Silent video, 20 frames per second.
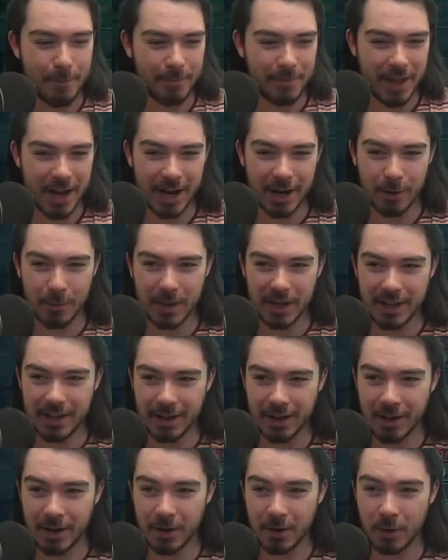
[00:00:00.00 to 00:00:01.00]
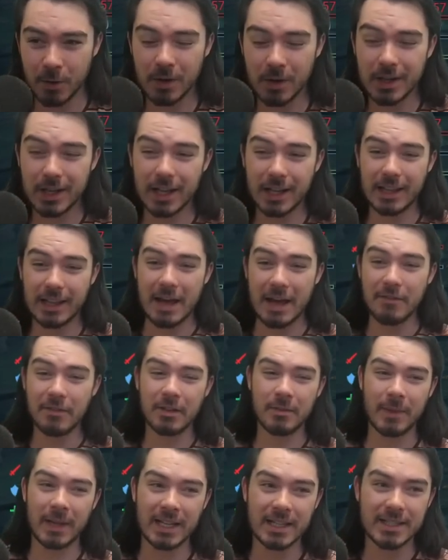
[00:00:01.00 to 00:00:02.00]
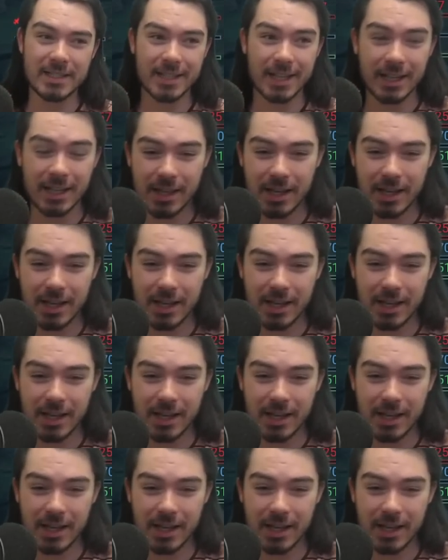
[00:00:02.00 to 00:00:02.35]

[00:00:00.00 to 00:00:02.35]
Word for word: There we go. 11 minutes in.